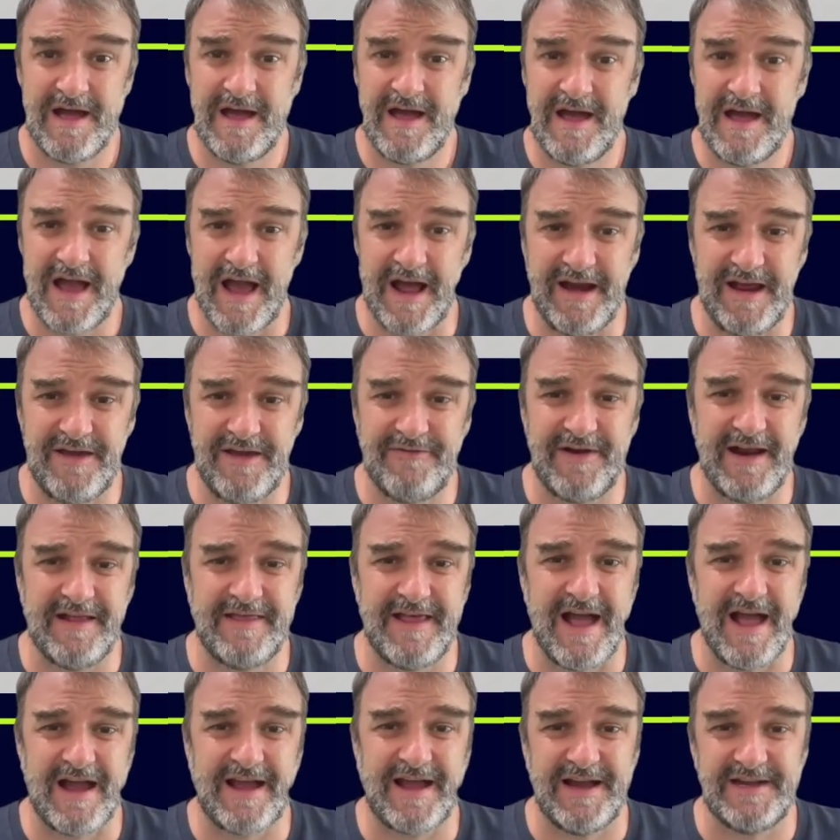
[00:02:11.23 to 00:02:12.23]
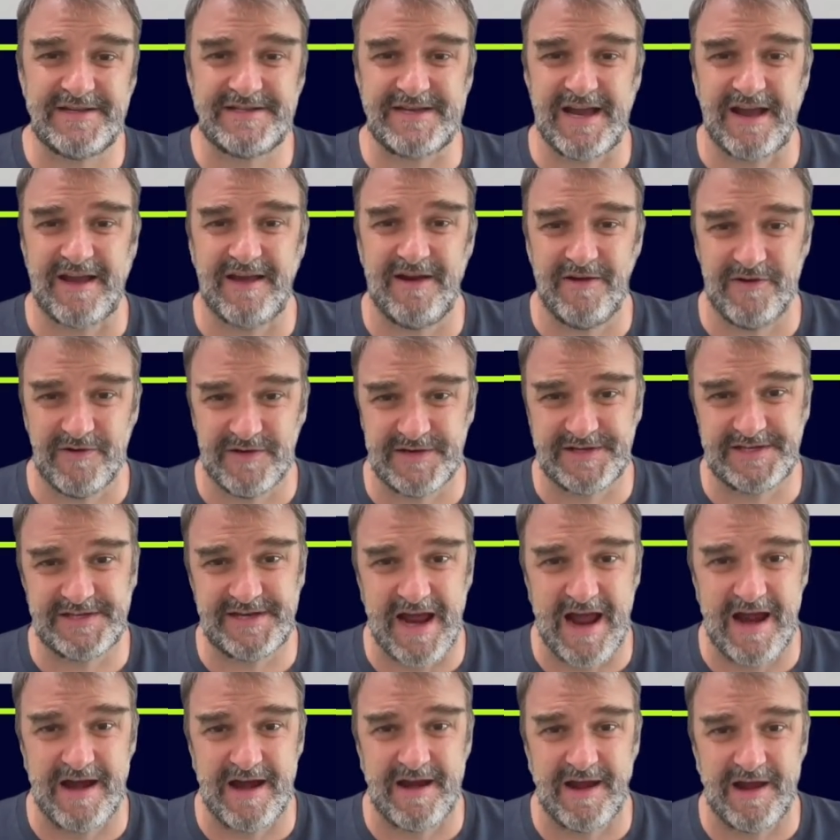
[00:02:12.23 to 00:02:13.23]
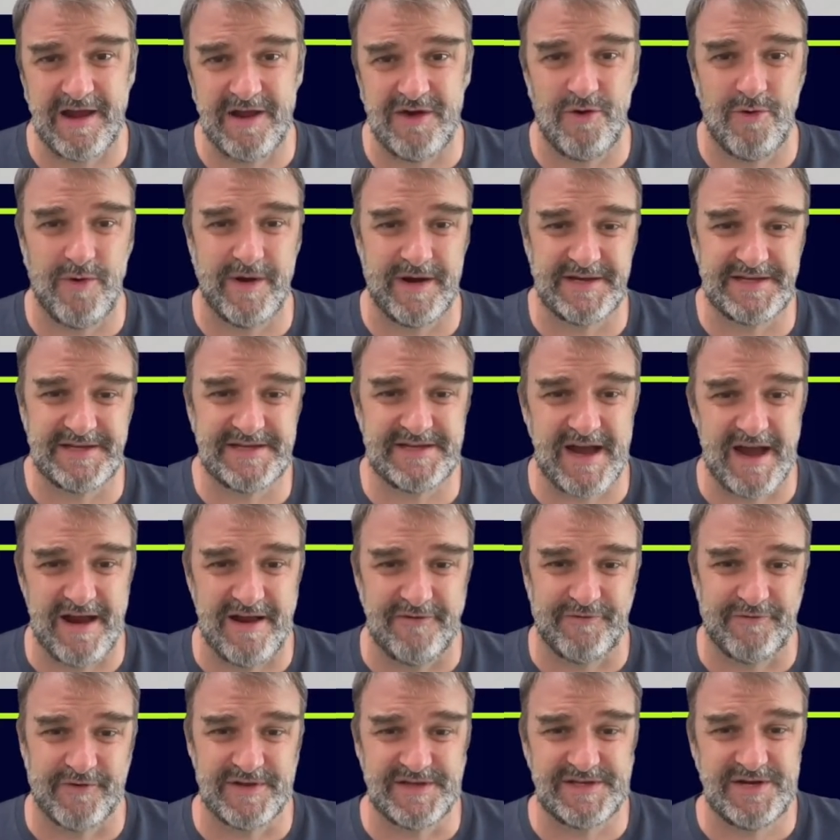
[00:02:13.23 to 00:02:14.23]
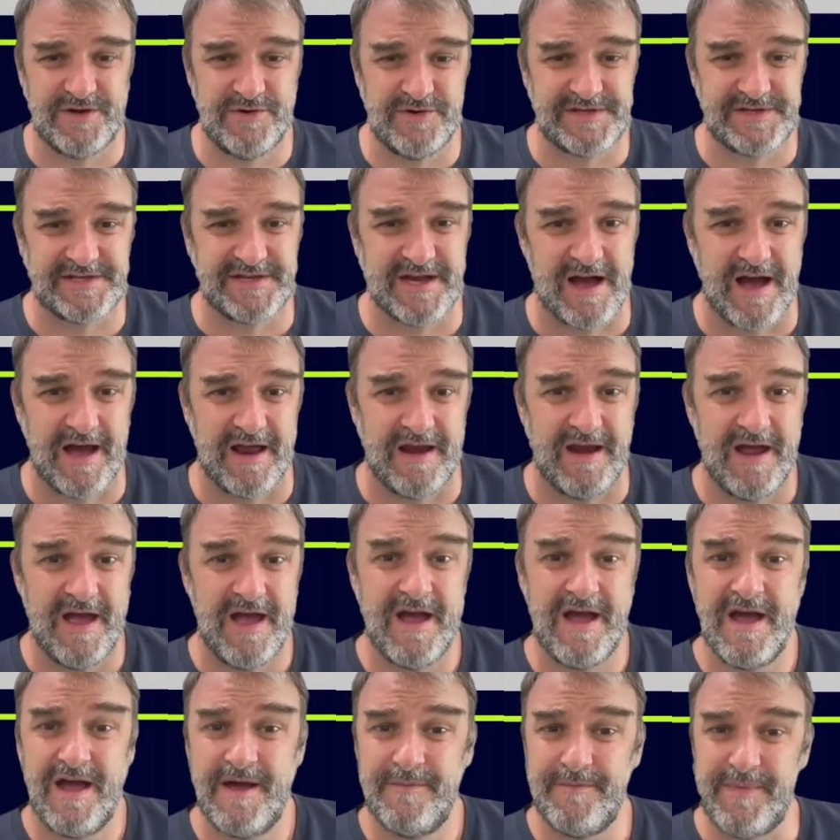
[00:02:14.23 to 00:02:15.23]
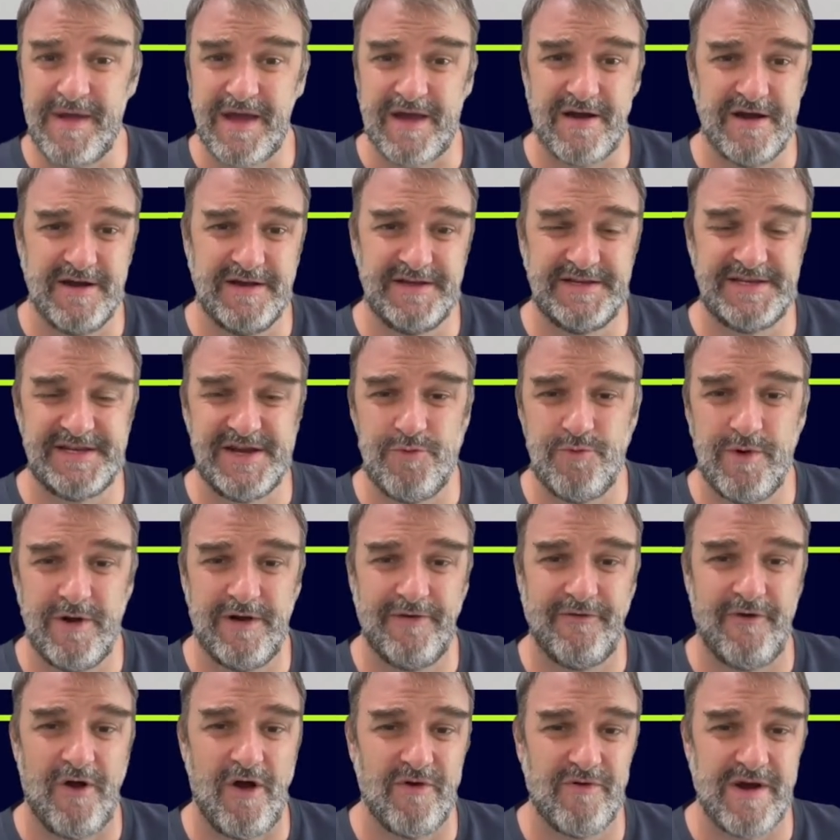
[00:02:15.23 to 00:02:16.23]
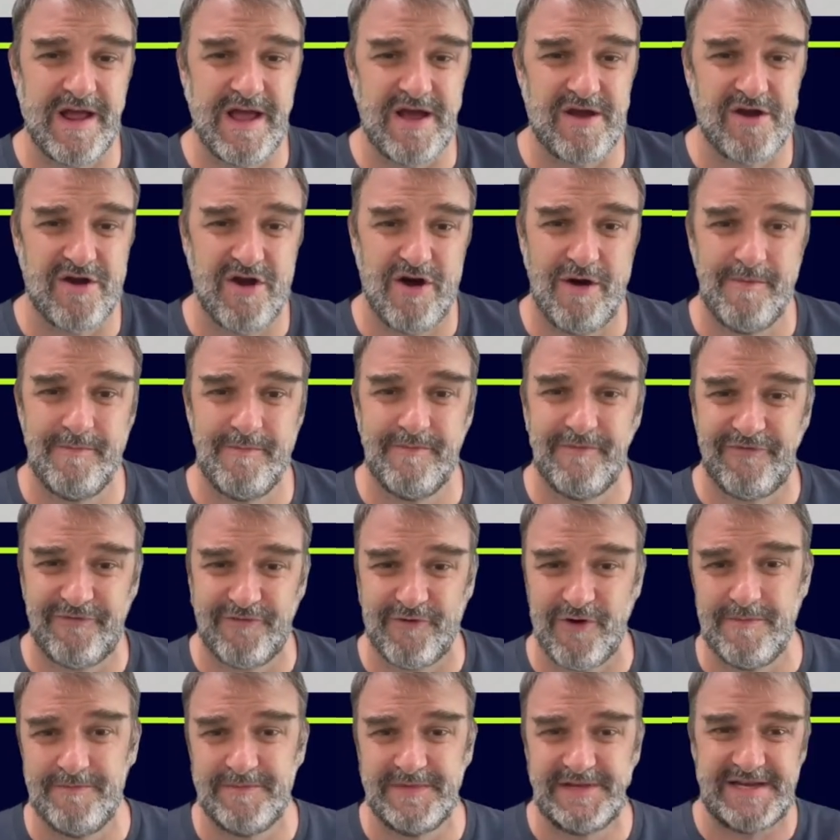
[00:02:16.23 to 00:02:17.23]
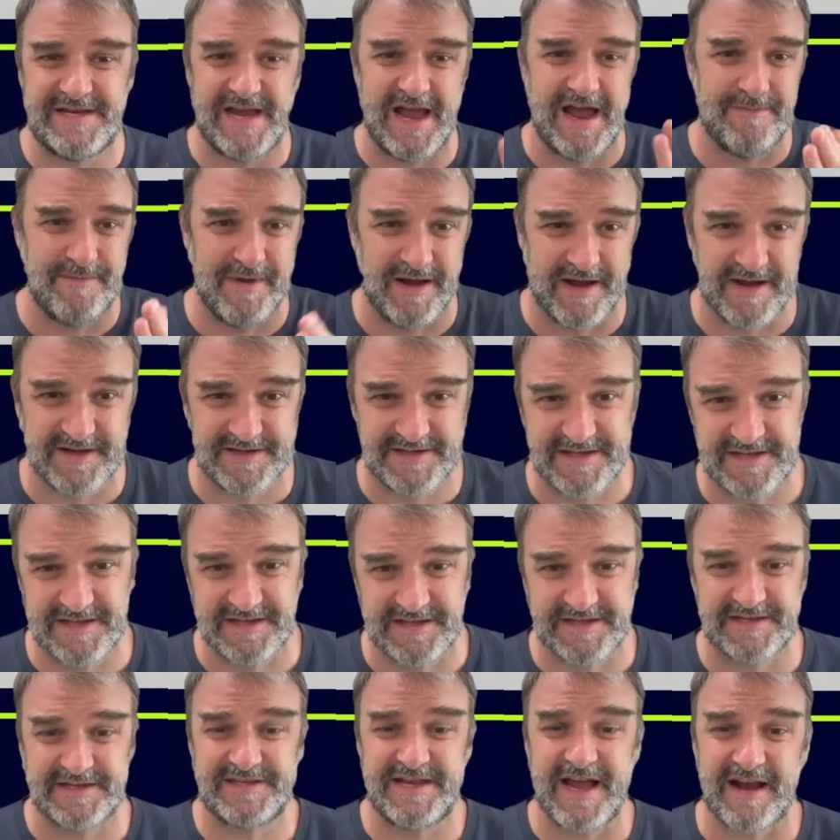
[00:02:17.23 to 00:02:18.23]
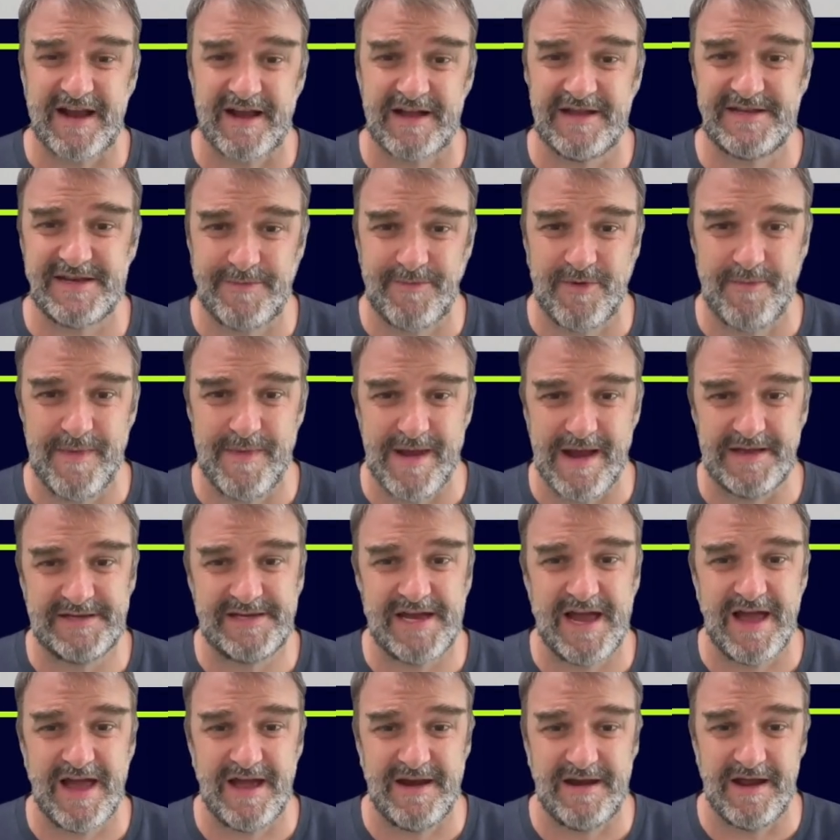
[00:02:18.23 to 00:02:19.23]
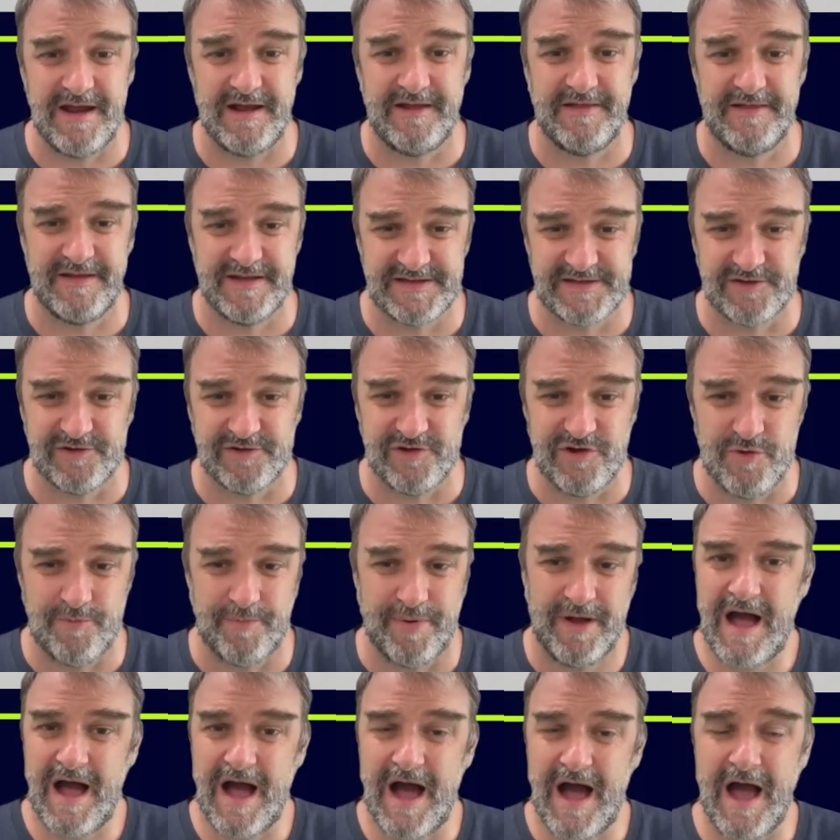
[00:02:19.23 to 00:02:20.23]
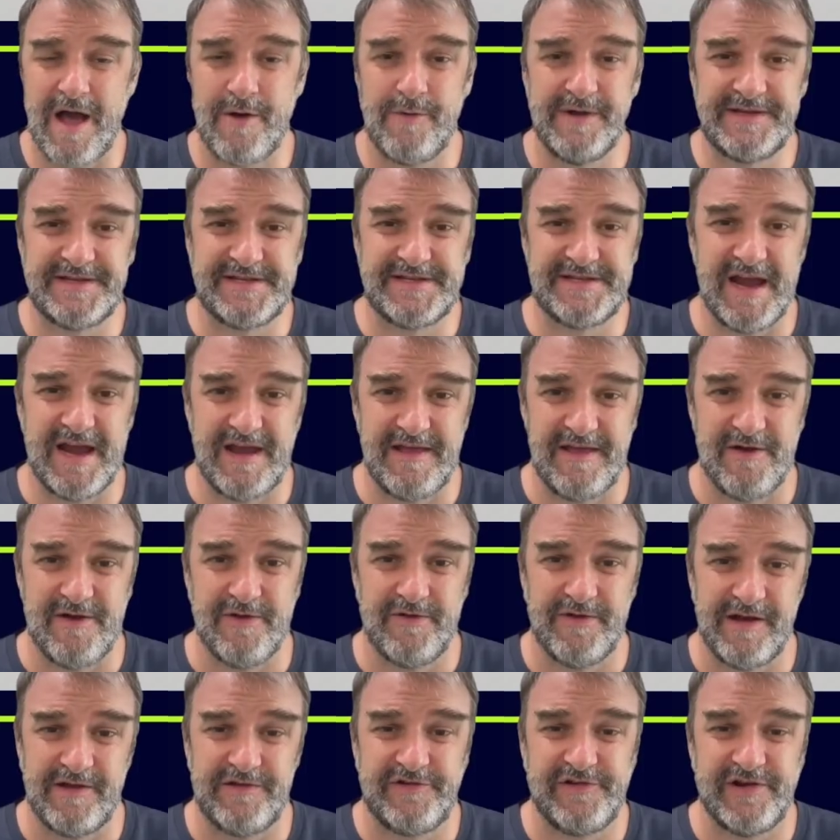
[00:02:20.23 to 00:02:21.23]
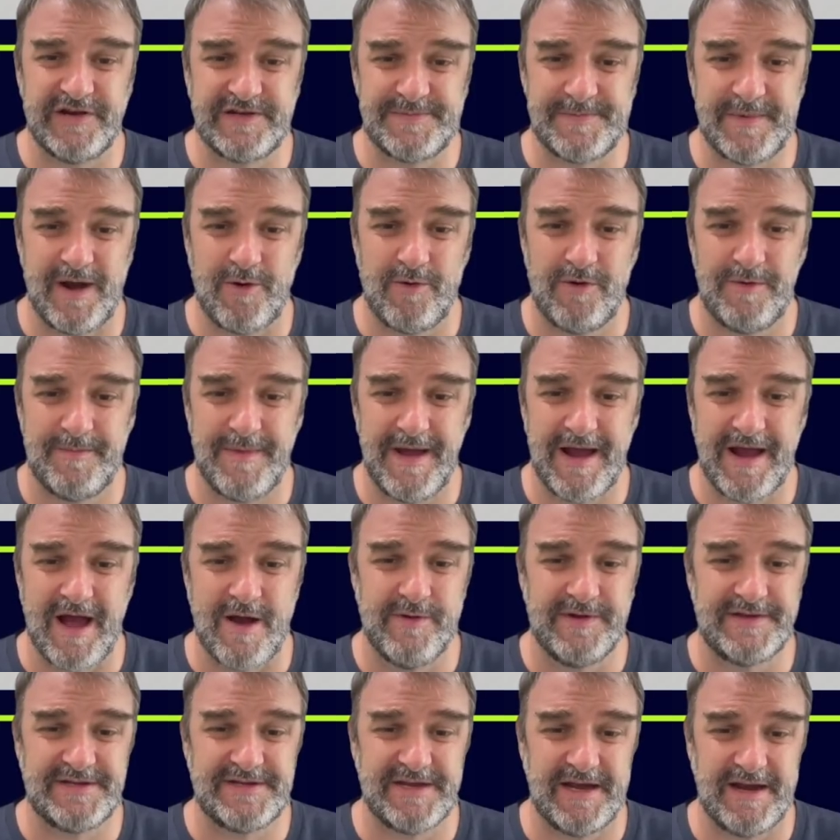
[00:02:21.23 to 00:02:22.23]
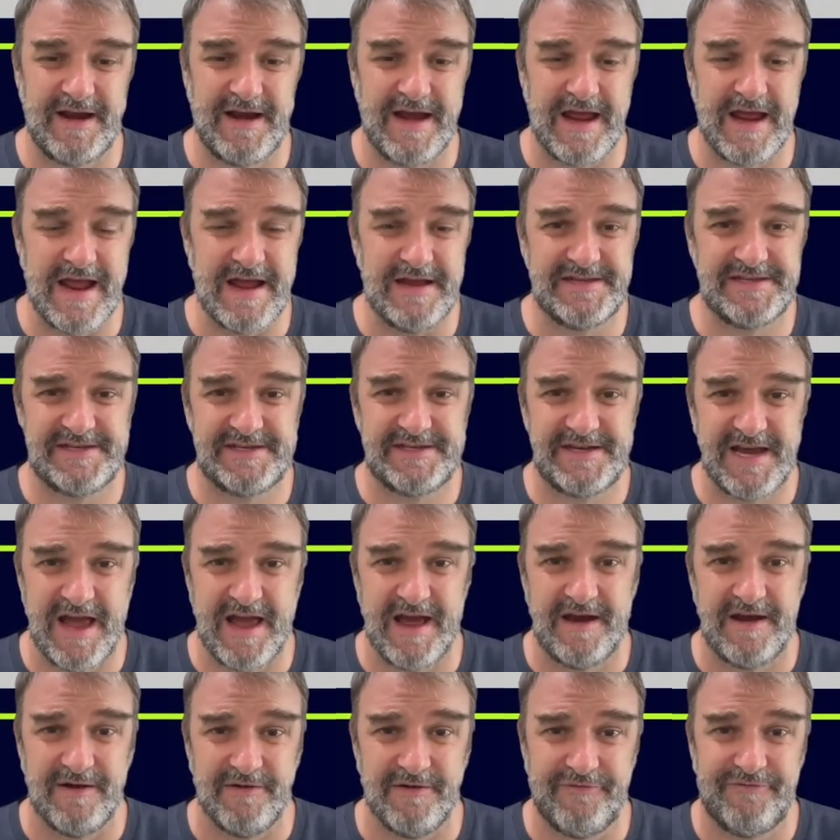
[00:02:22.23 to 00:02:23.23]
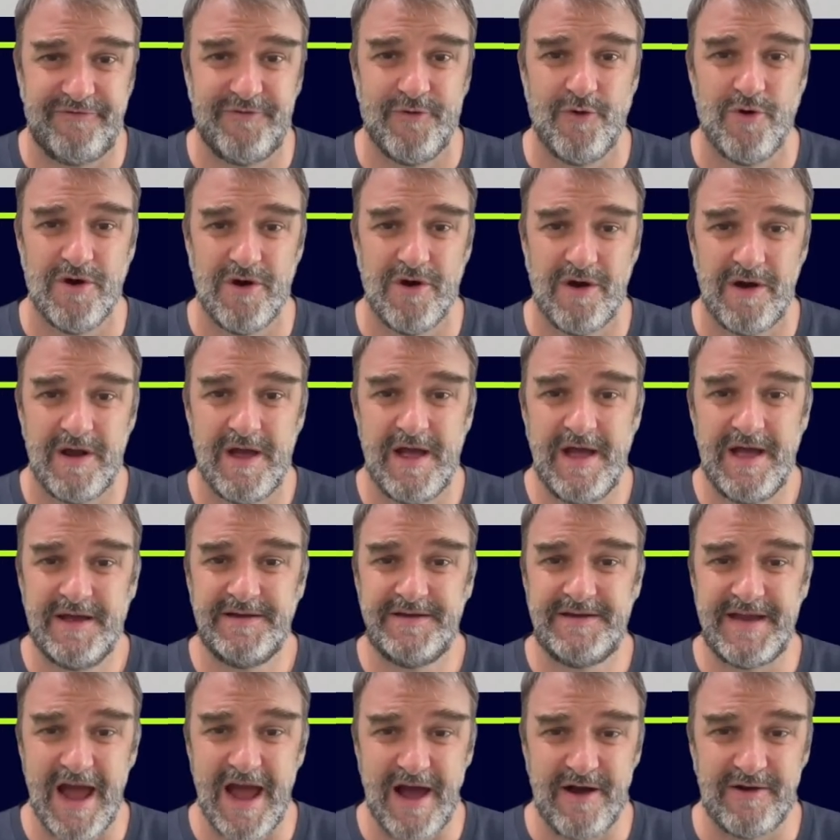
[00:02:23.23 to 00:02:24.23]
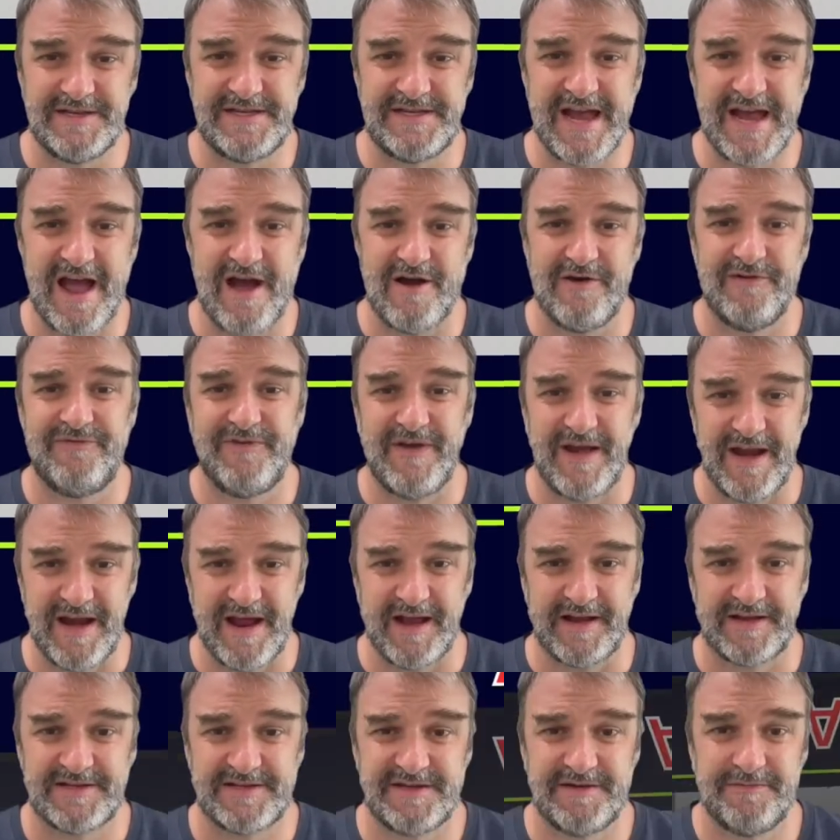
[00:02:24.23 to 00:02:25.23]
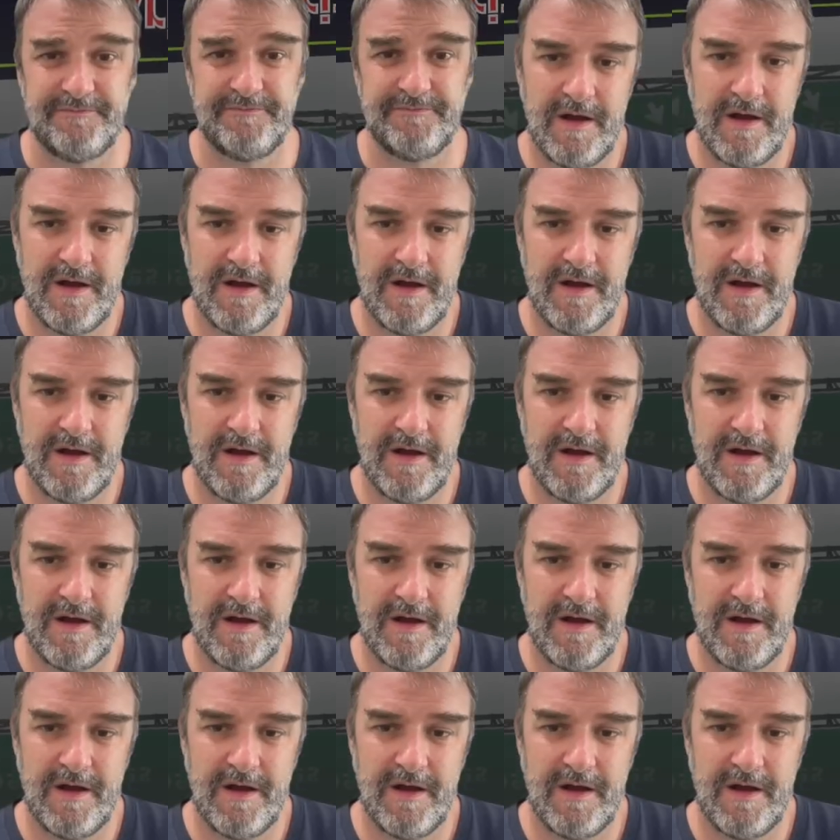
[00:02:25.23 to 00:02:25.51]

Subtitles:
And even in that case, I can understand it. You don't want to sign it for Tucson because you would have already come from 10, because this is the second time you meet 10 in this loop. I would say the only adjustment I would make, I would sign it East 10 for downtown Phoenix.